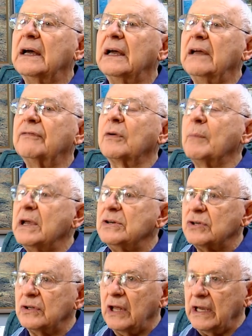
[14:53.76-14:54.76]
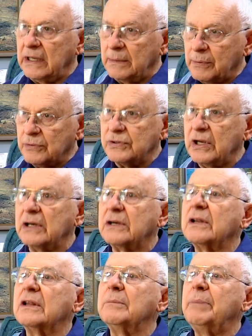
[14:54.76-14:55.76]
information they can present
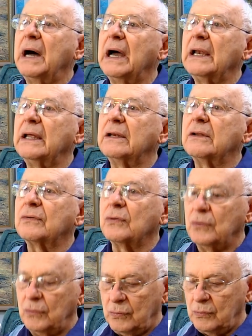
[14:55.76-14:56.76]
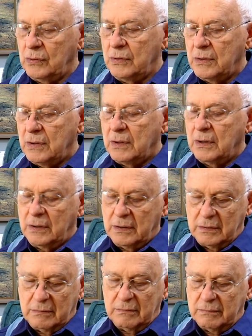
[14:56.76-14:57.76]
to the pilot through
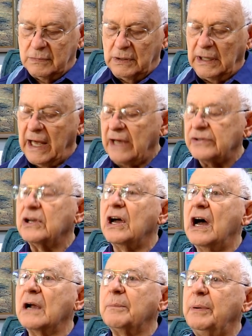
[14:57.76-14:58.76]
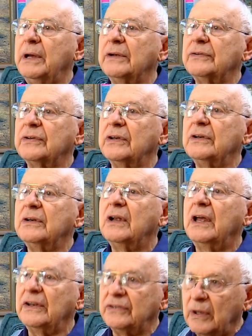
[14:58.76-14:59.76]
glass cockpits and
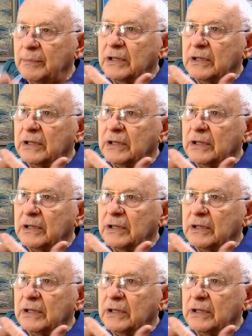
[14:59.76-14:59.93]
heads-up